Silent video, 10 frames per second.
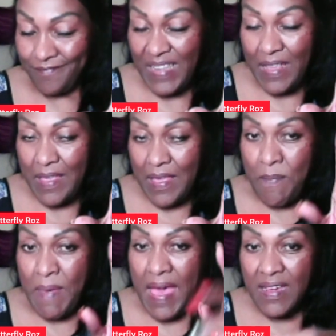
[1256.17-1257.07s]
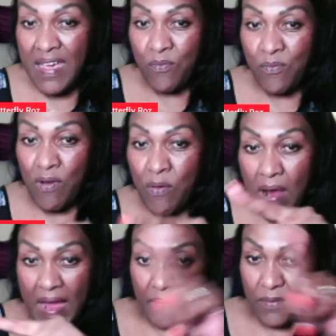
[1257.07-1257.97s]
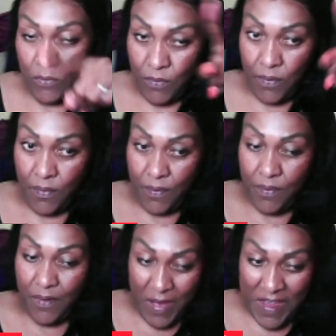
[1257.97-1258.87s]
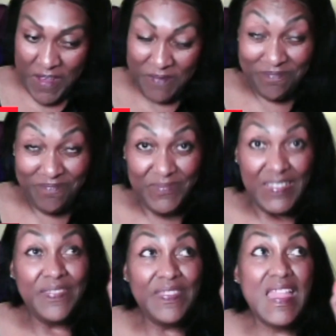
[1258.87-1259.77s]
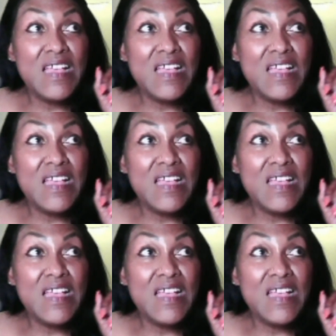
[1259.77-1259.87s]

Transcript: Back up. Rewind. Okay. So